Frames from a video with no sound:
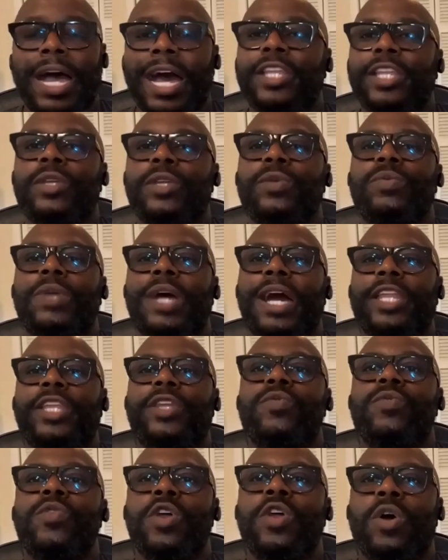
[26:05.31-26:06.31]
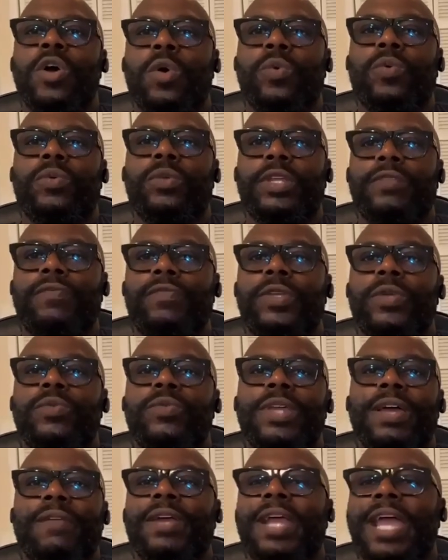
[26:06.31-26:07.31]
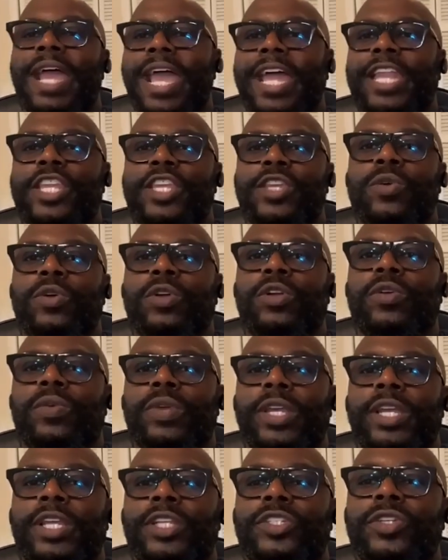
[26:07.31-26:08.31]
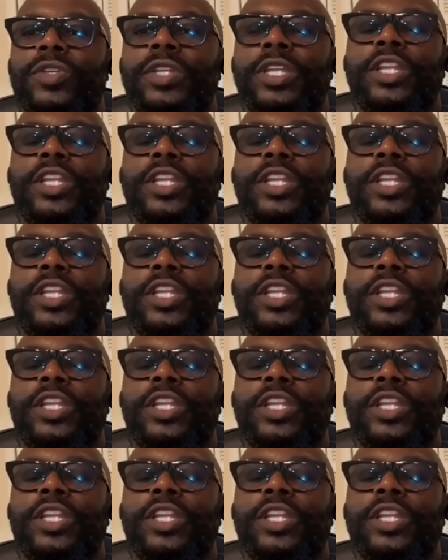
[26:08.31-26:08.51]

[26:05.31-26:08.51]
"How do you how do you know if you never had your greens?